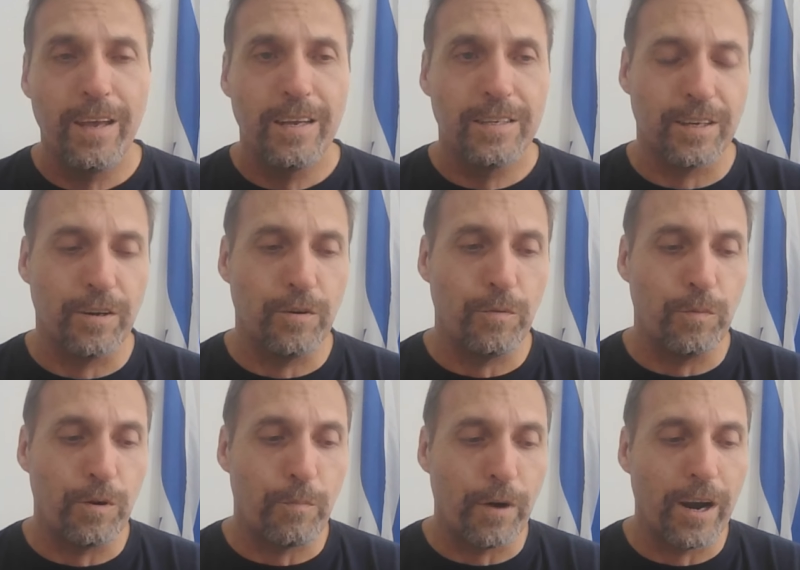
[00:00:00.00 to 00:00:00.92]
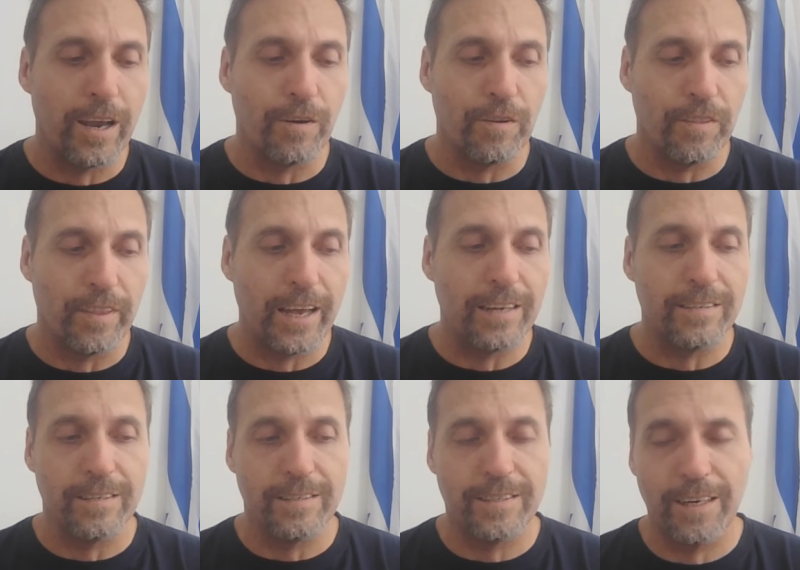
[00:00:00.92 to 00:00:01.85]
So we're praying on that
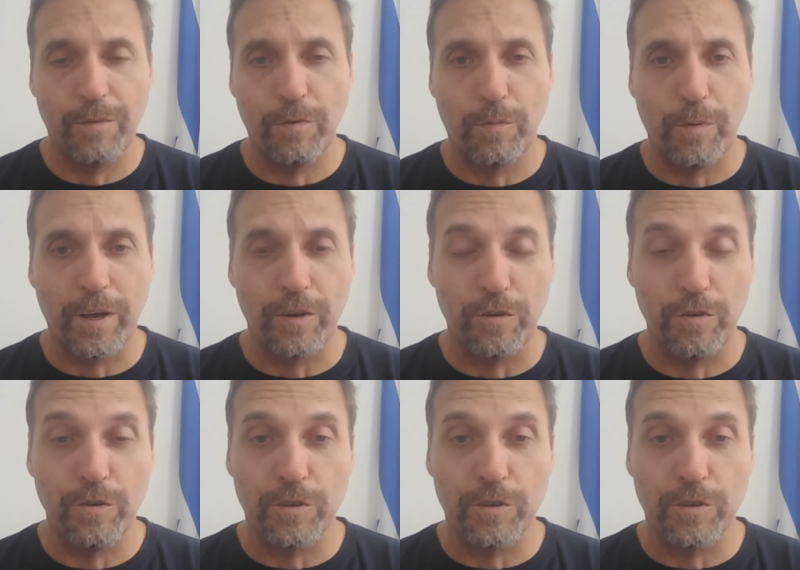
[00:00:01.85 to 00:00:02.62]
and seeing what we can do,